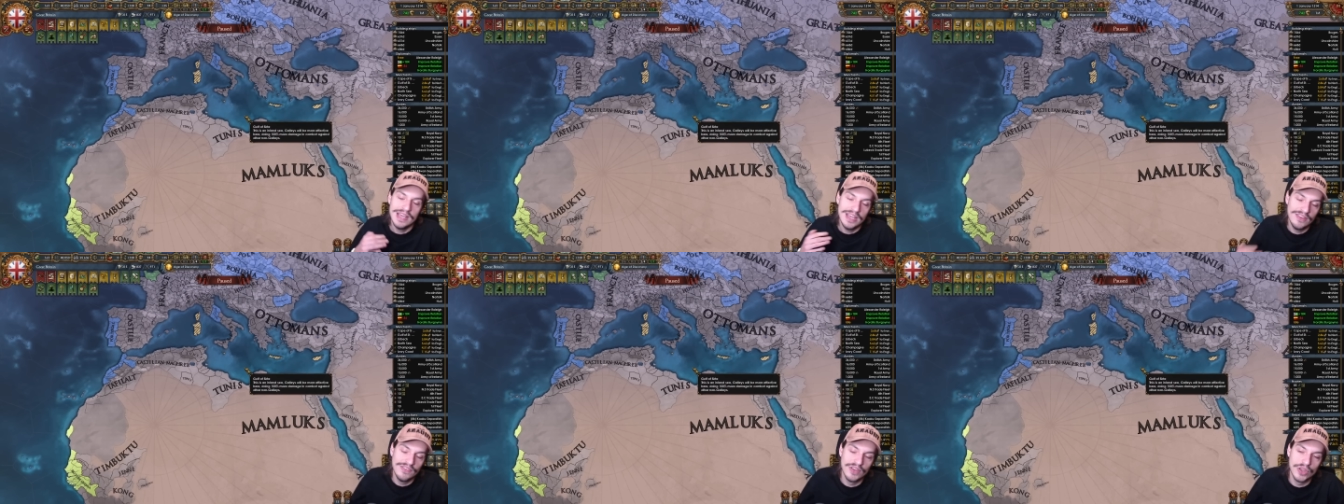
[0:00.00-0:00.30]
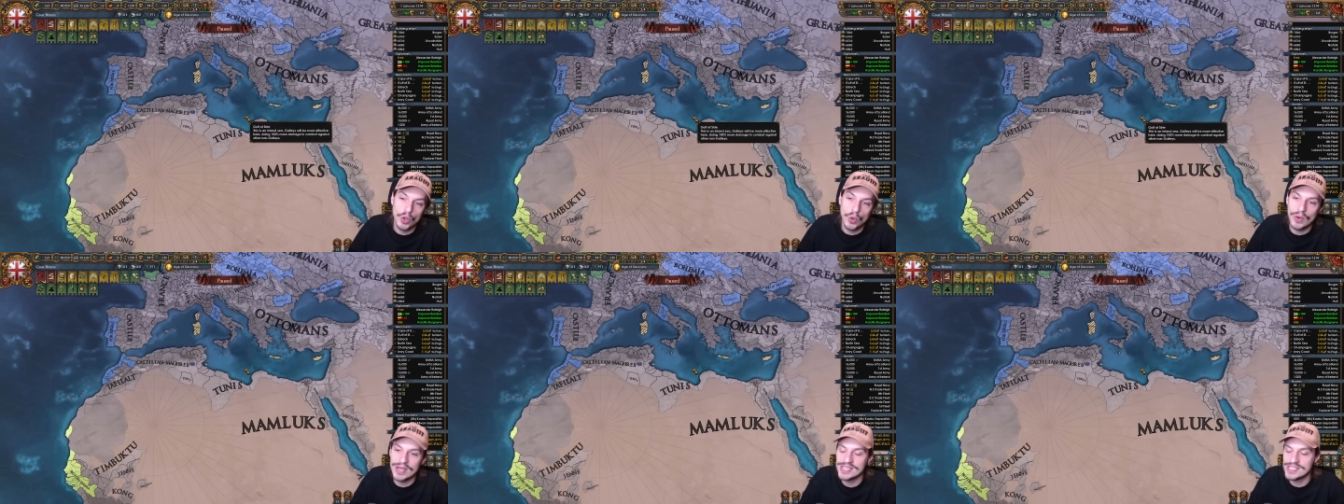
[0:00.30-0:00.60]

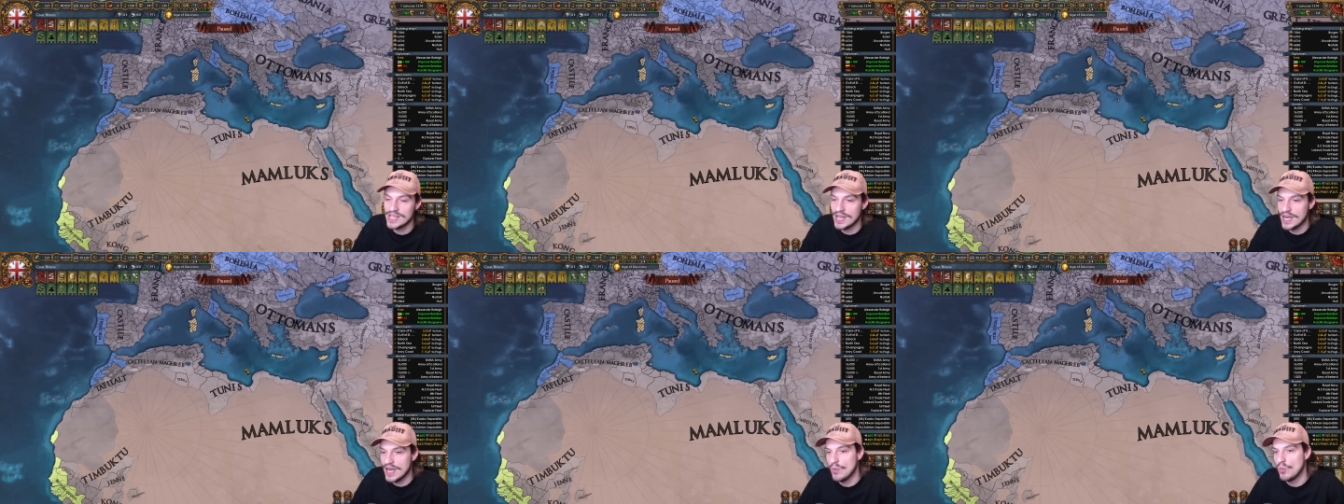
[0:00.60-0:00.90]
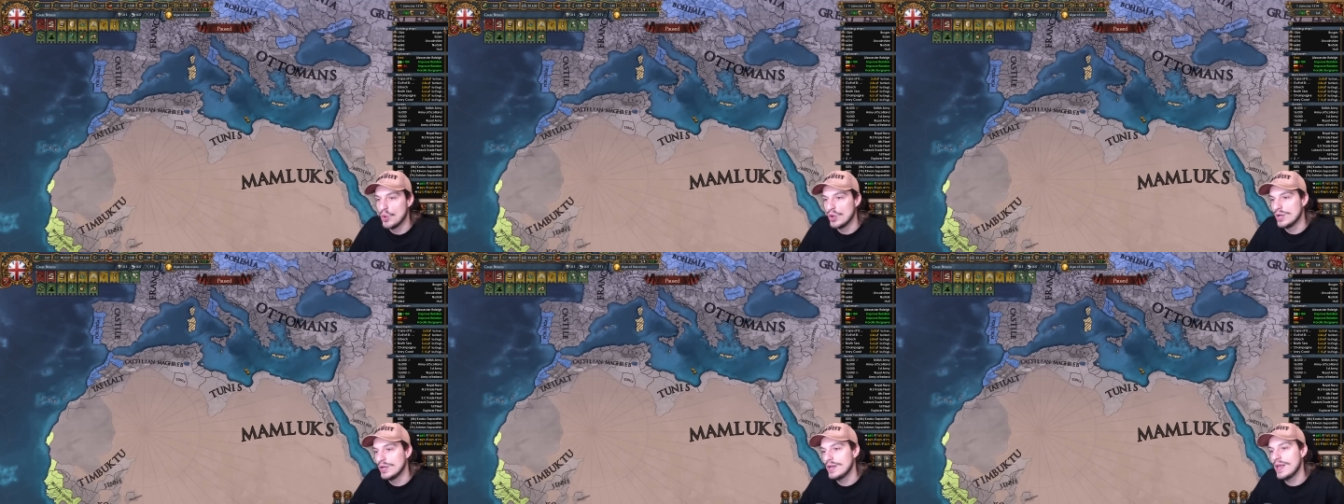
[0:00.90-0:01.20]
even though I said I
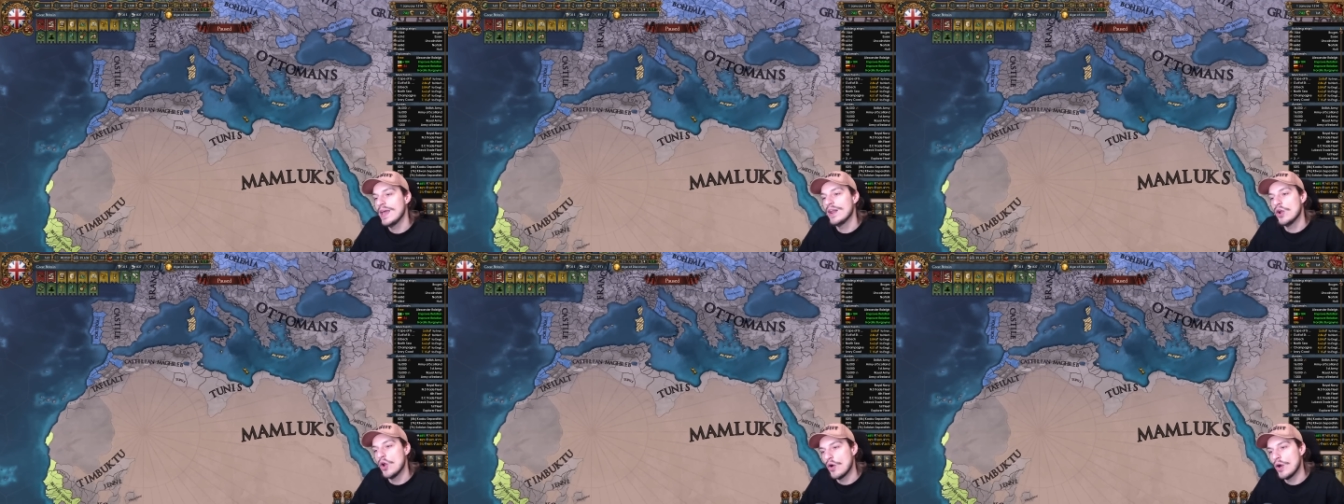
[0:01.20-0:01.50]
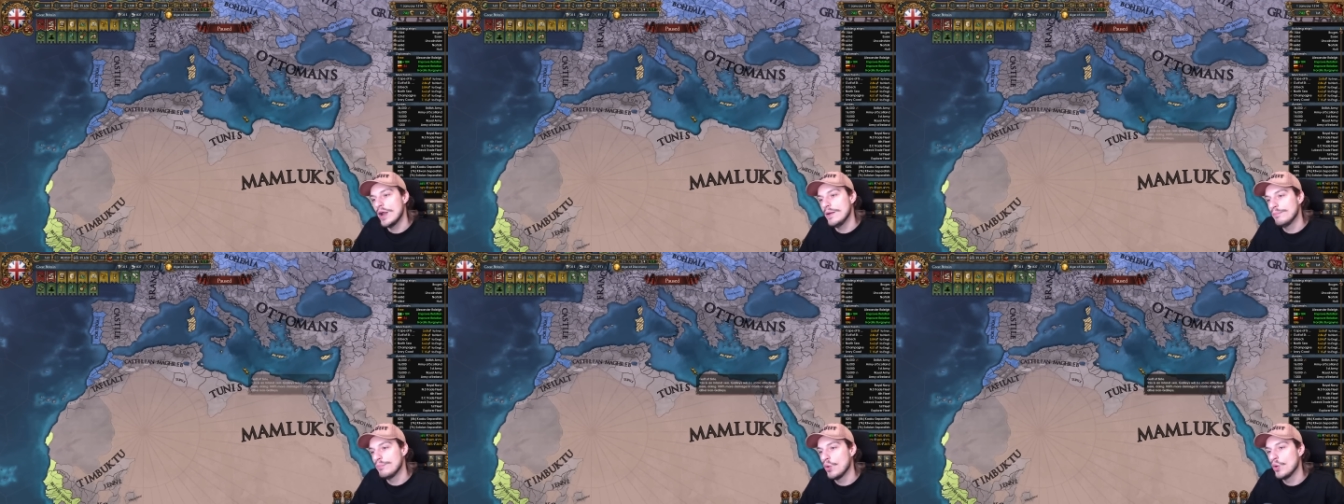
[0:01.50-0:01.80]
wouldn't. And all
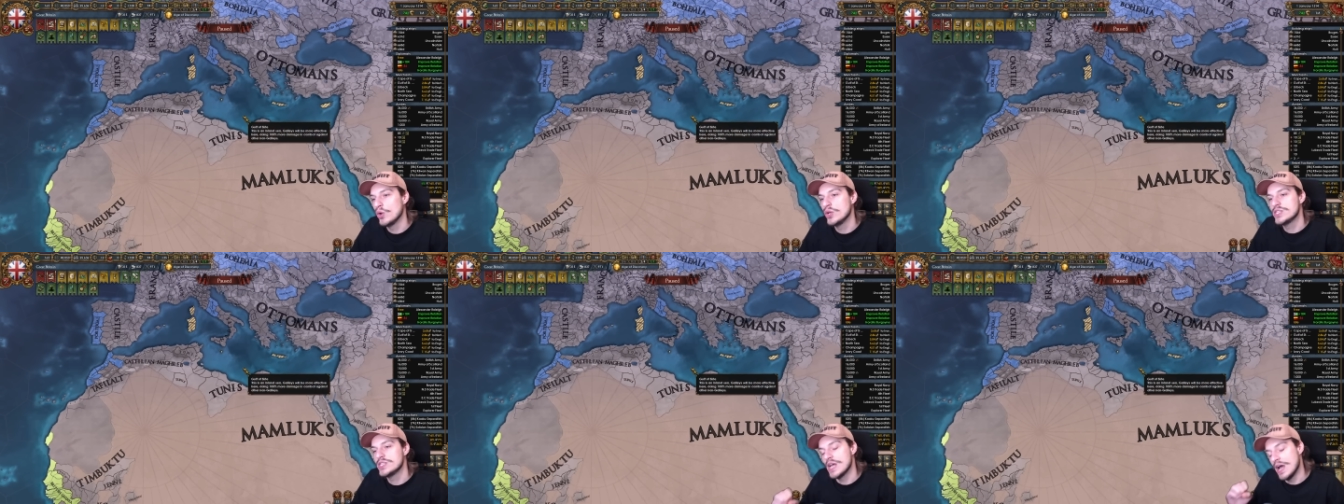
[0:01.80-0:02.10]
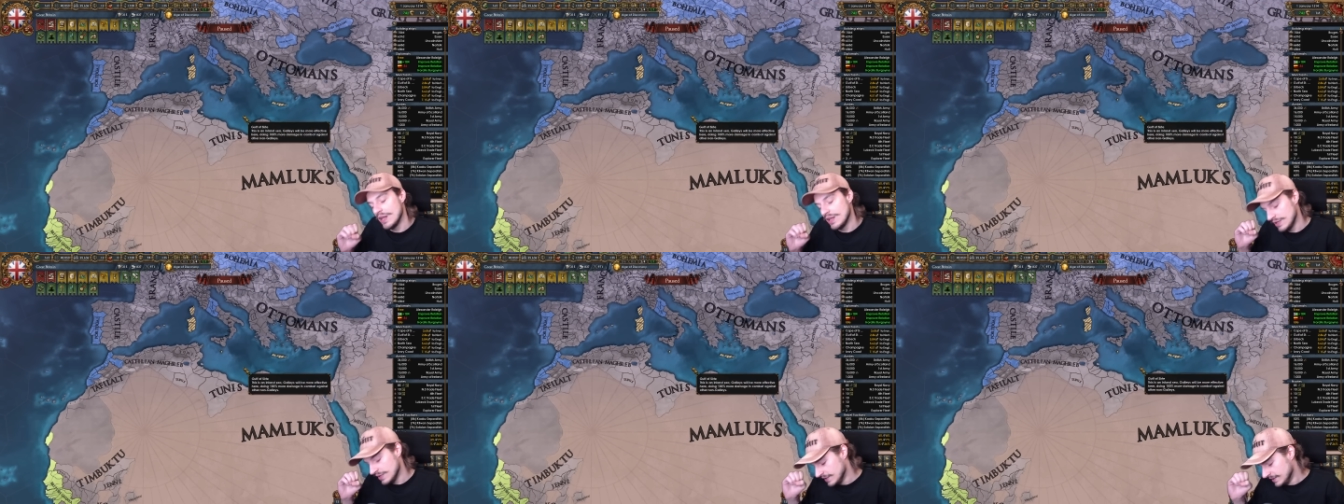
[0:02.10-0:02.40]
right, boys,
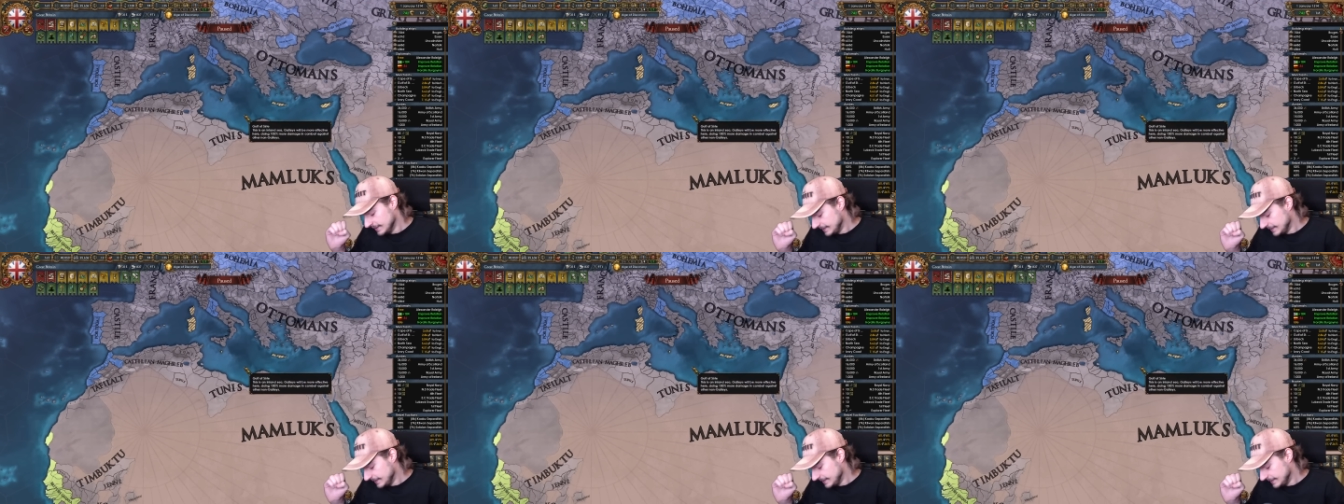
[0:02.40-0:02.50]
I'll